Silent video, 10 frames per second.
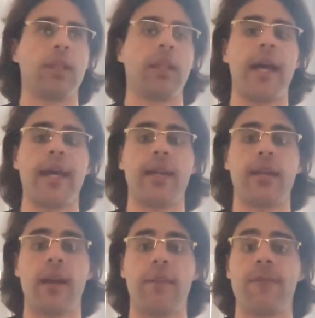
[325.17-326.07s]

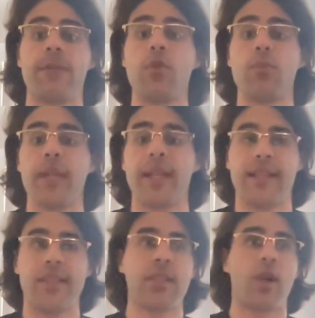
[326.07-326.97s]
like a few
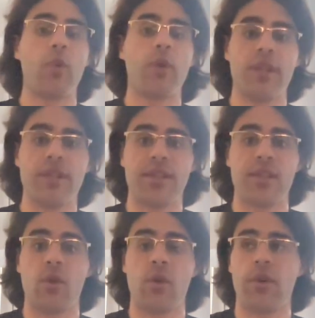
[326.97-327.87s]
minutes, hours,
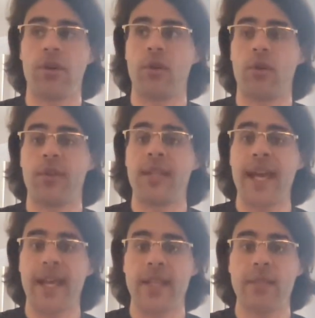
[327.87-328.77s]
or
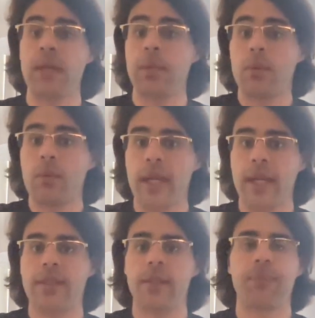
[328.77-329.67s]
days, maybe
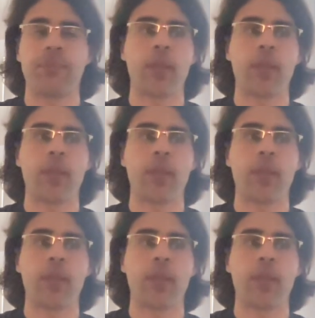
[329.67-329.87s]
weeks.